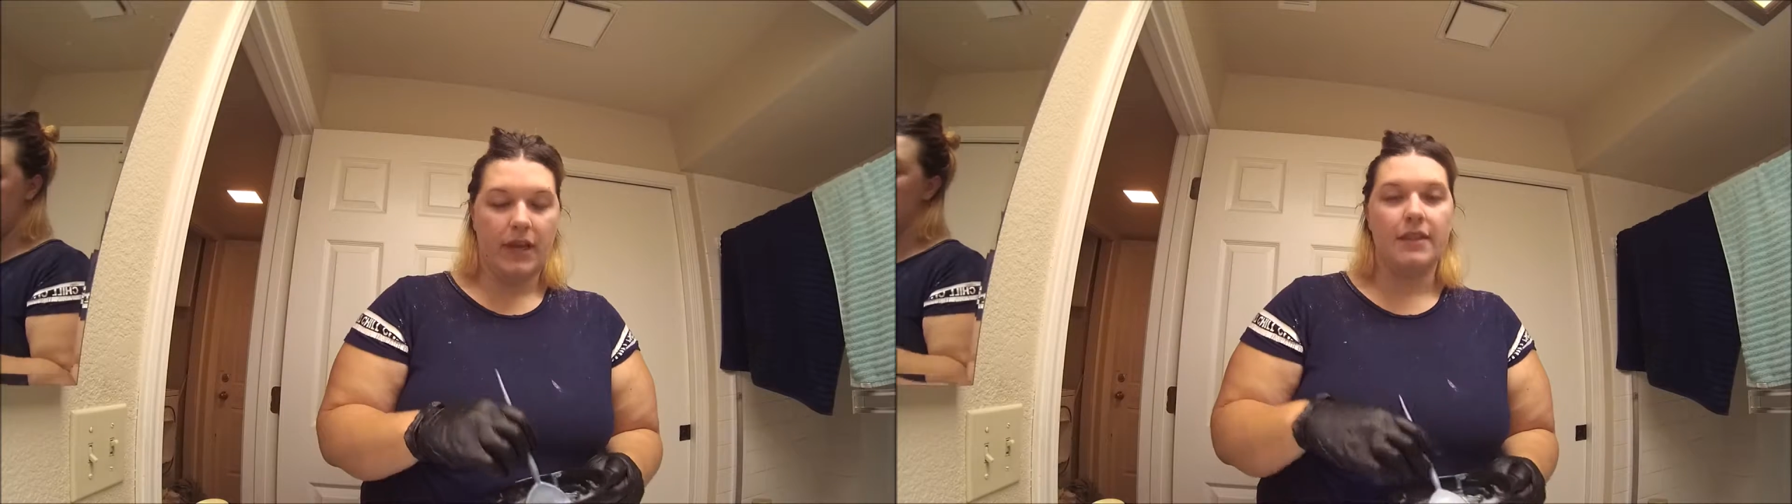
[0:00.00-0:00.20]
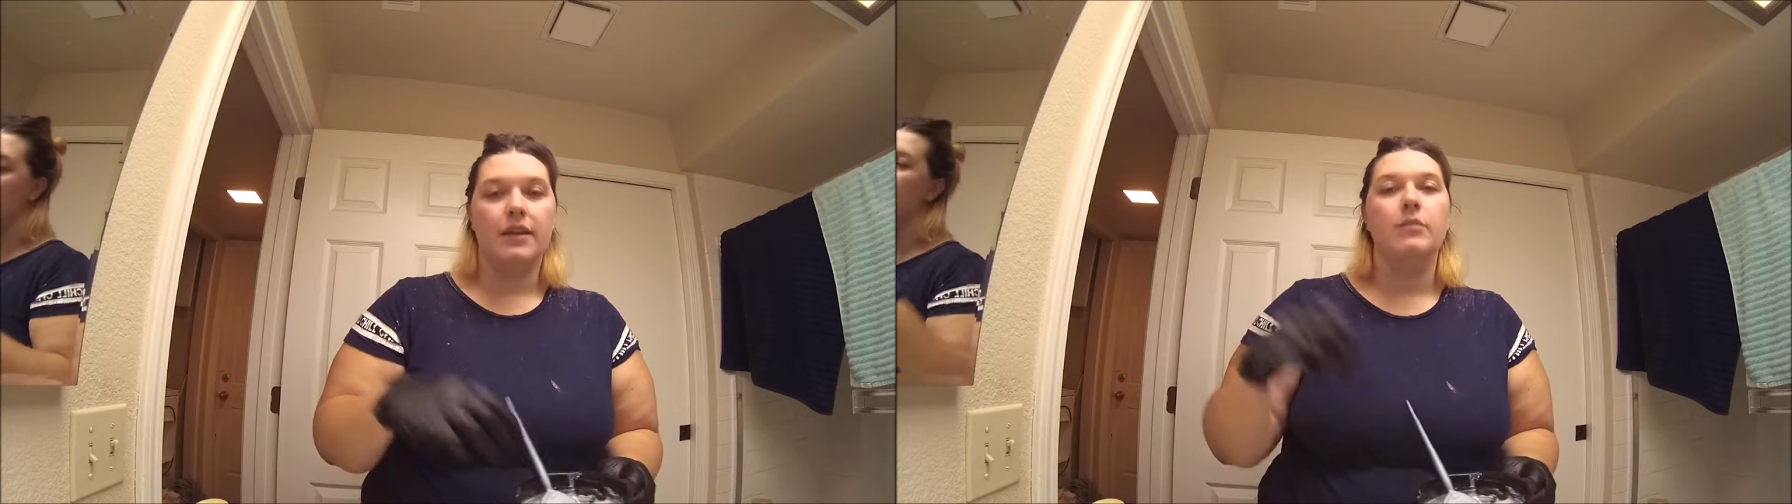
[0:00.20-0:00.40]

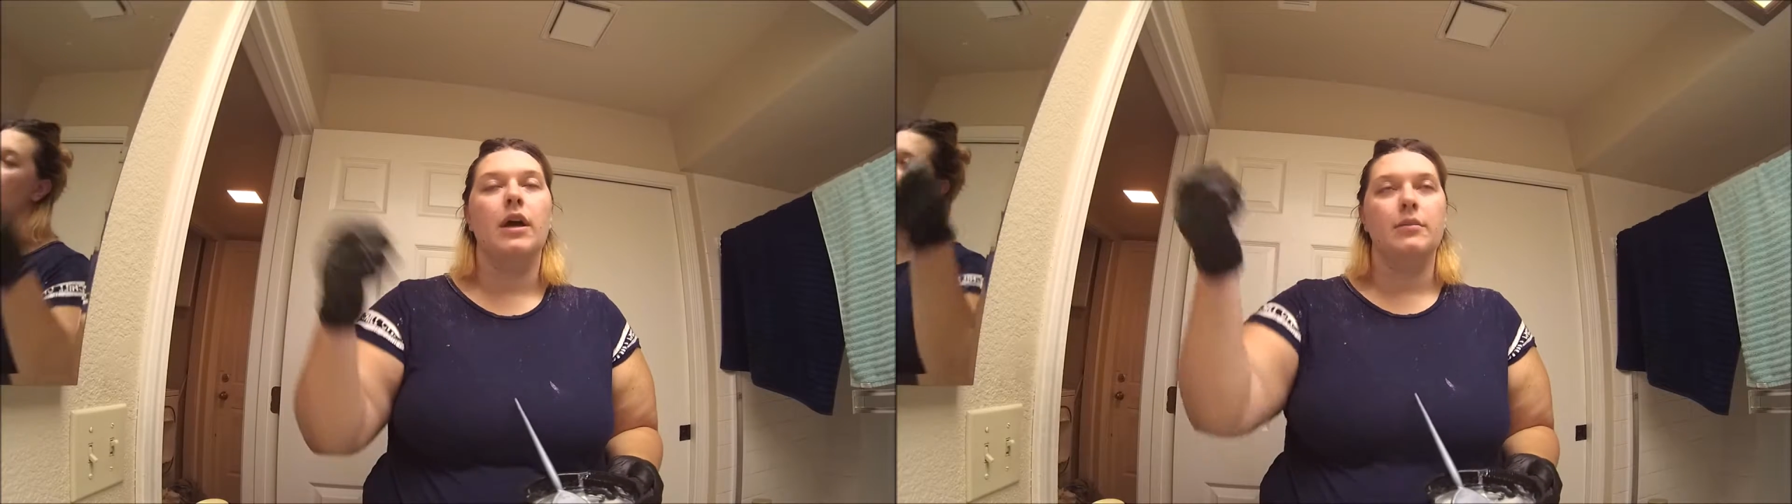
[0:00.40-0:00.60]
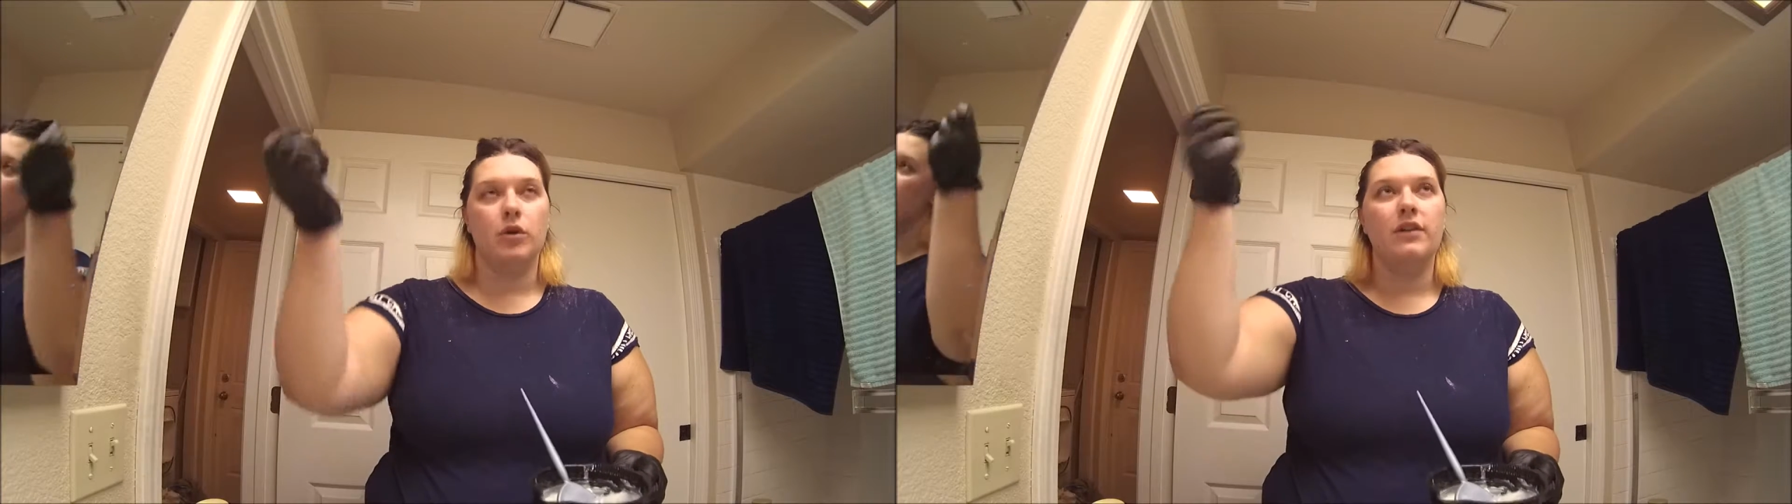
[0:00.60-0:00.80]
And then
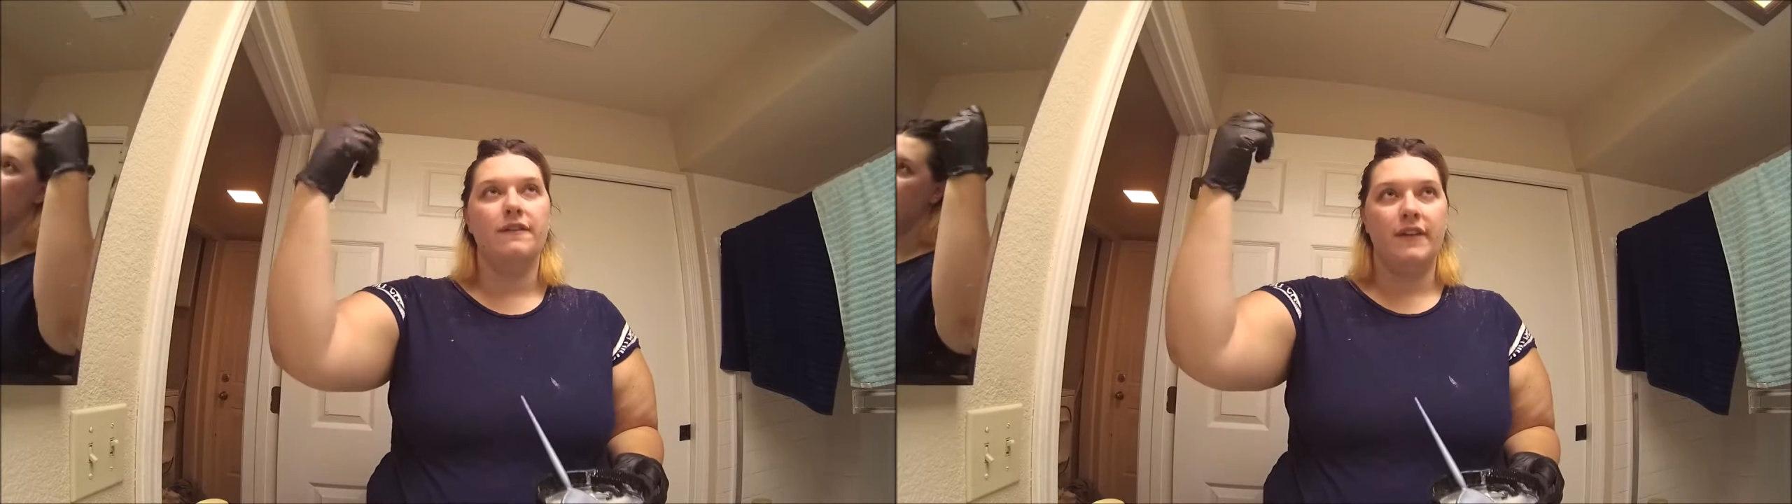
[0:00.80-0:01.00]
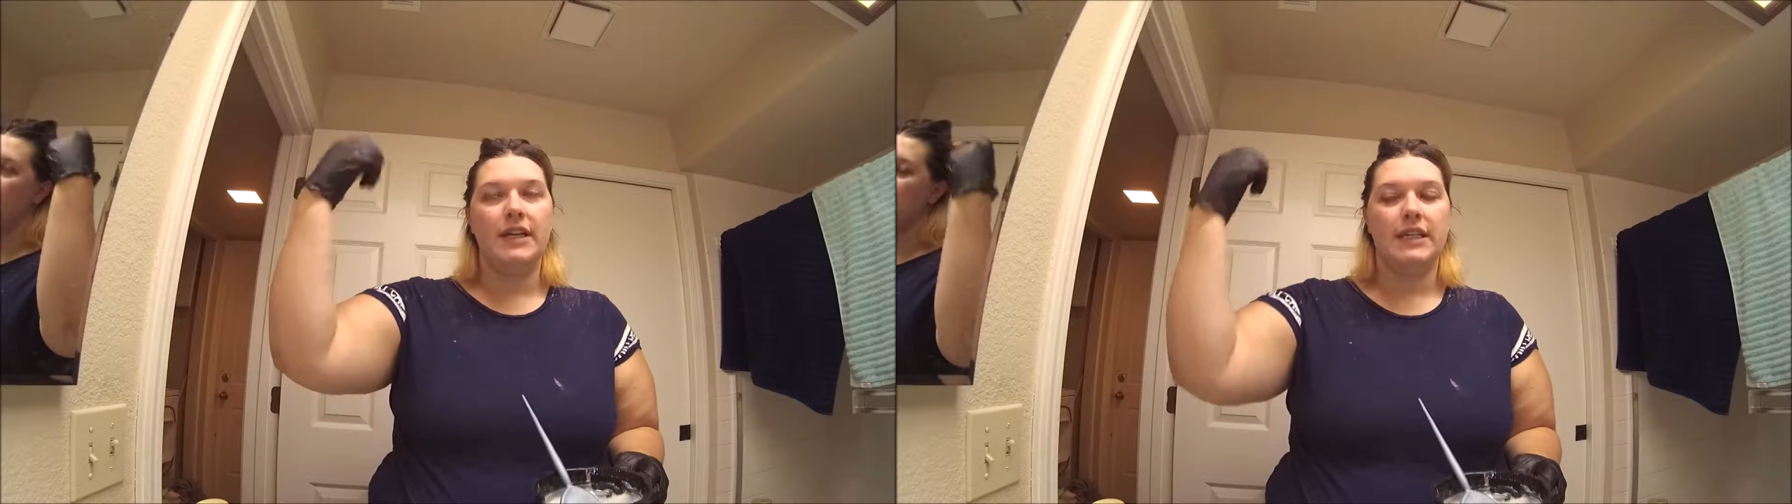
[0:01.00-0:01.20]
I'm going to
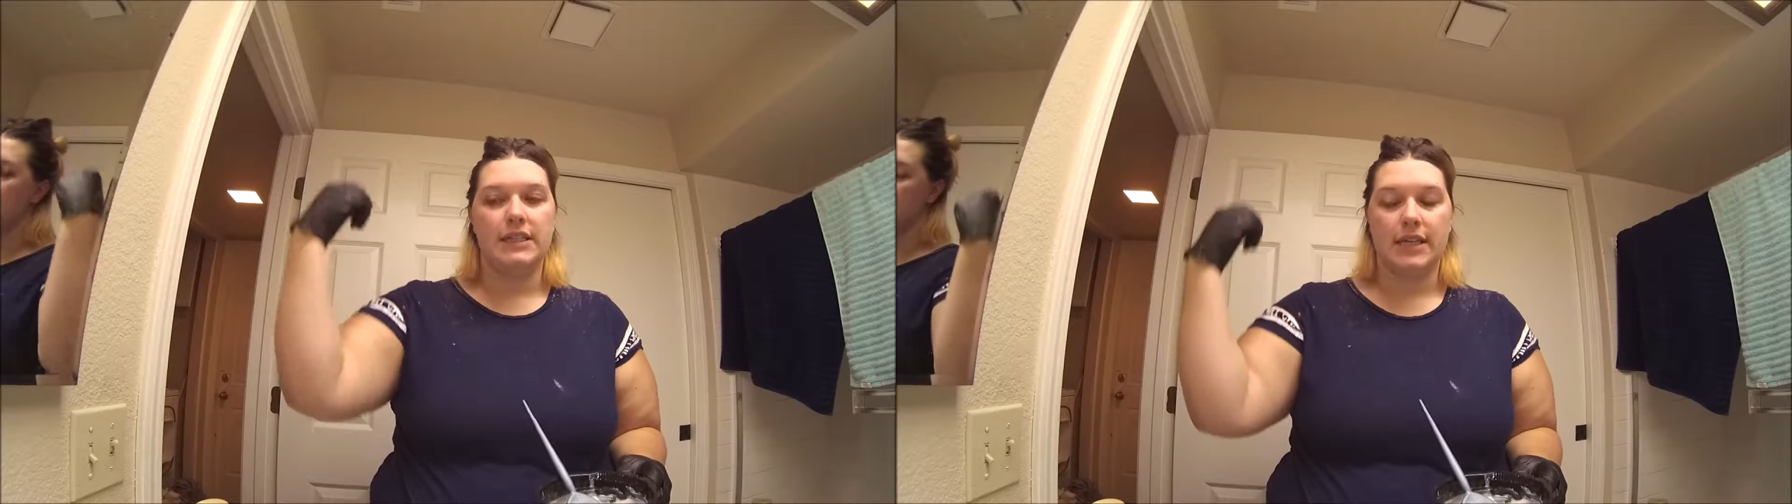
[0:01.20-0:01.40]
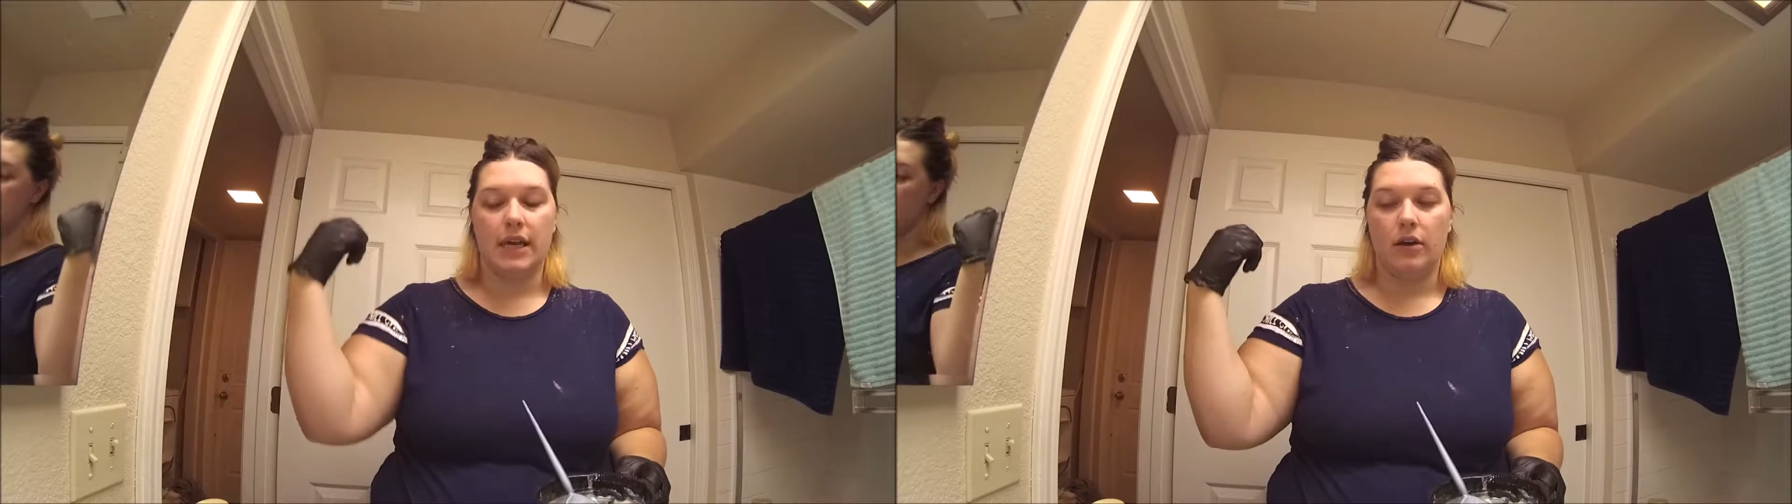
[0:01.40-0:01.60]
fade
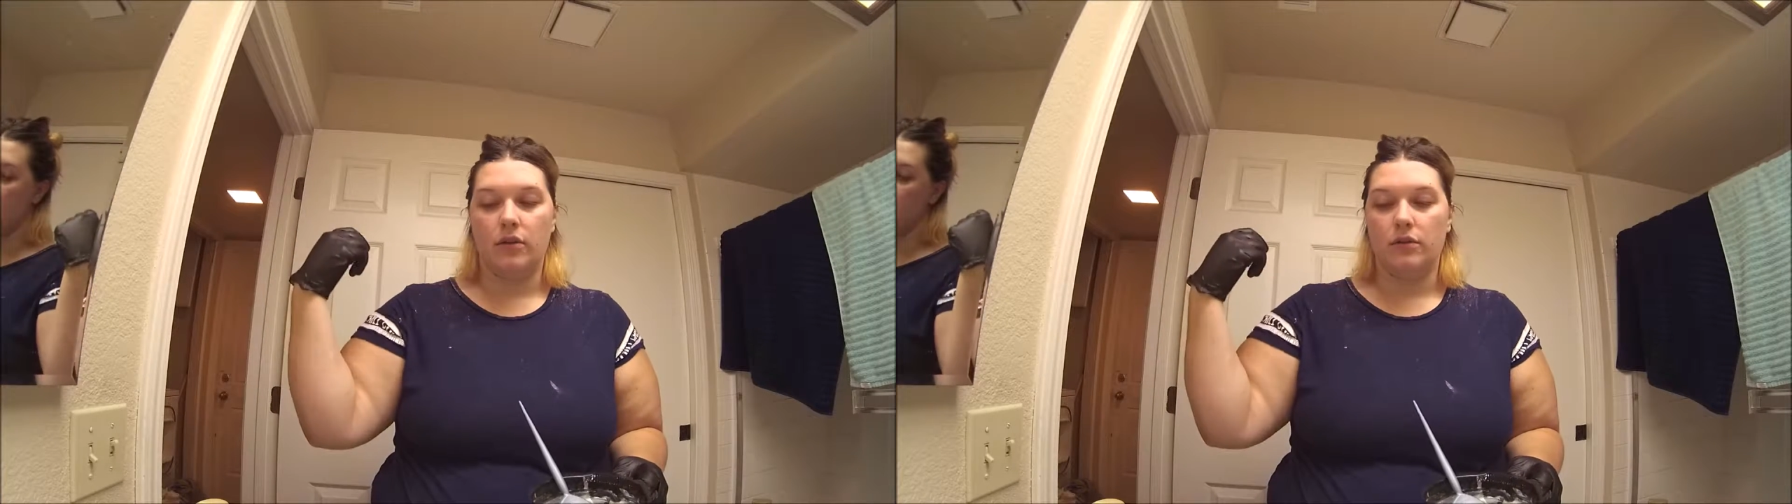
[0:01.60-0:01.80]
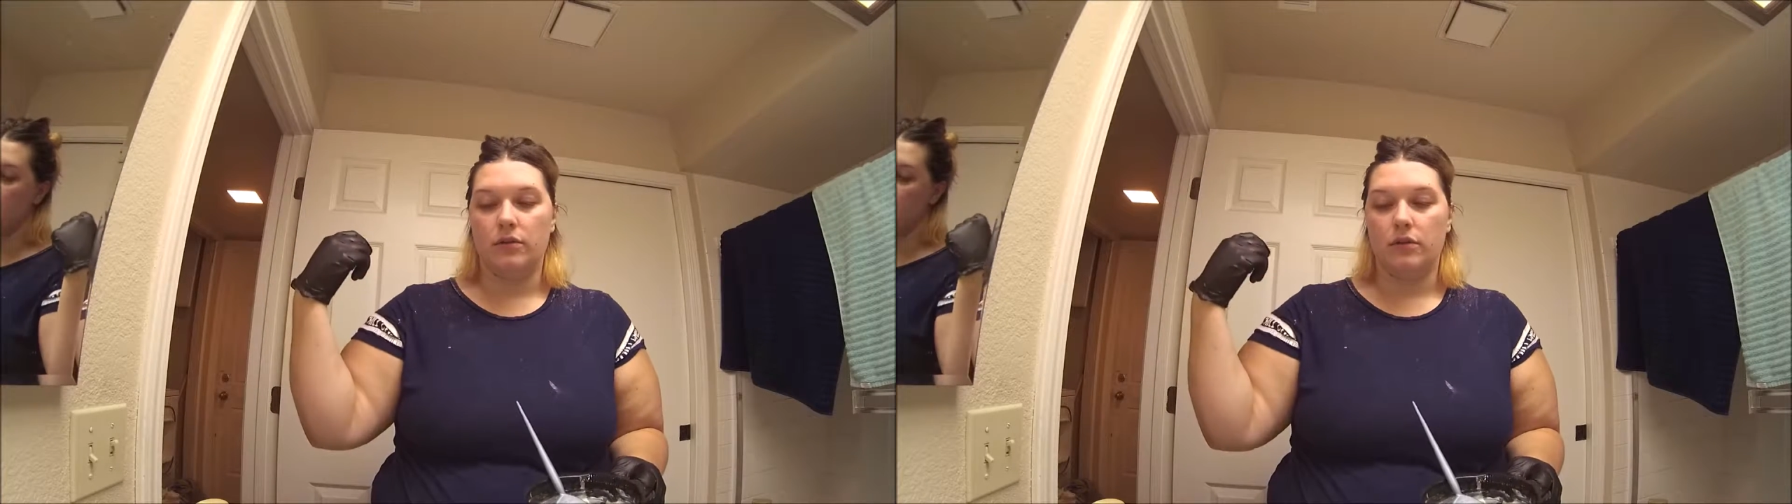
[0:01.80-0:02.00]
it down,